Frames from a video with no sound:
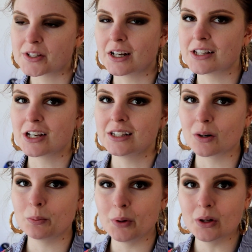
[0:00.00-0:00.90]
It's got its own
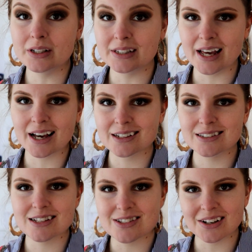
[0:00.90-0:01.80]
little ball in there
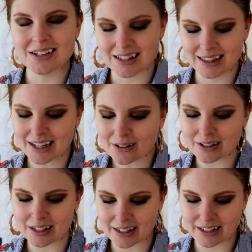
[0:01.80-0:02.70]
because it's not as
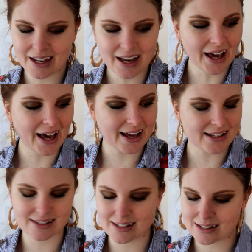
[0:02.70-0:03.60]
liquidy
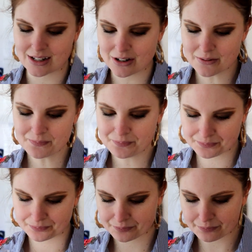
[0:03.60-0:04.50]
as the serum.
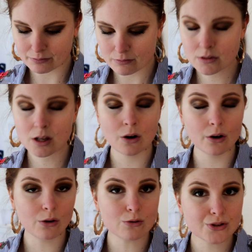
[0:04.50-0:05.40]

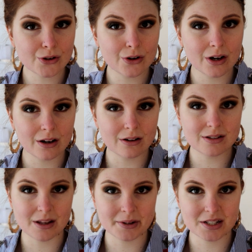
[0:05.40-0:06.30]
Also,
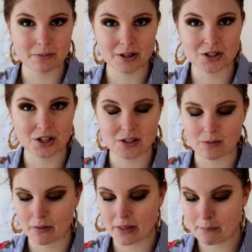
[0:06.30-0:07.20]
something to mention as
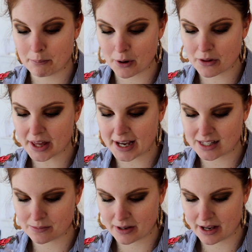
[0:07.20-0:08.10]
well, they're both
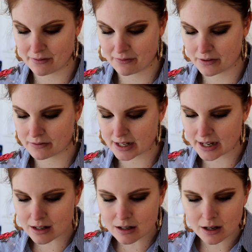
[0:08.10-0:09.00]
SPF
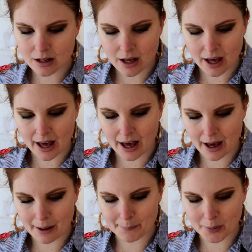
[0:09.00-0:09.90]
15,
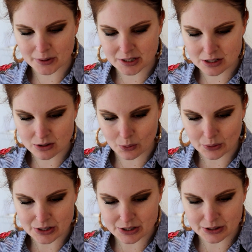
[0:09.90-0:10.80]
which is
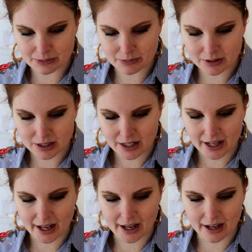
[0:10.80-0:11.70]
awesome.
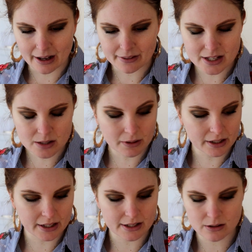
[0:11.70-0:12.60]
This
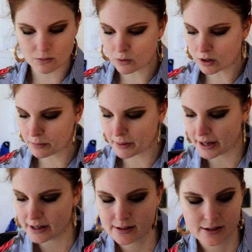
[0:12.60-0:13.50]
one is
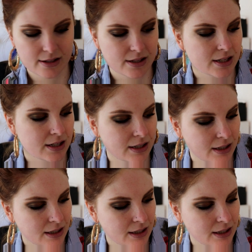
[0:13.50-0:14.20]
water-based.